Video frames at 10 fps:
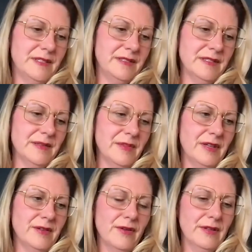does
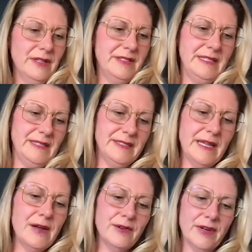something called, it
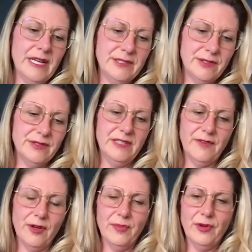downgrades your
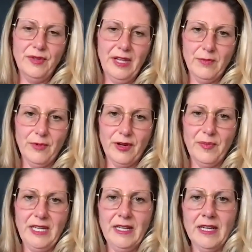default mode network,
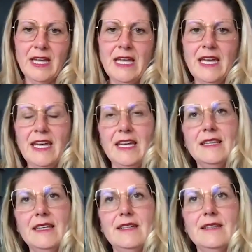meaning
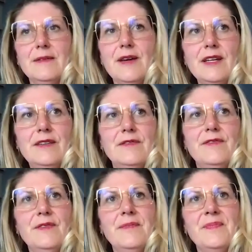it kind of
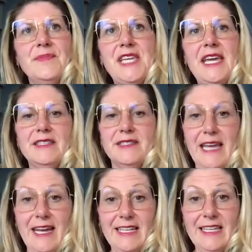takes
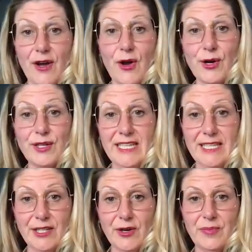that hard
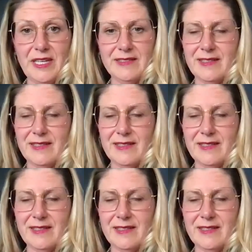ego piece.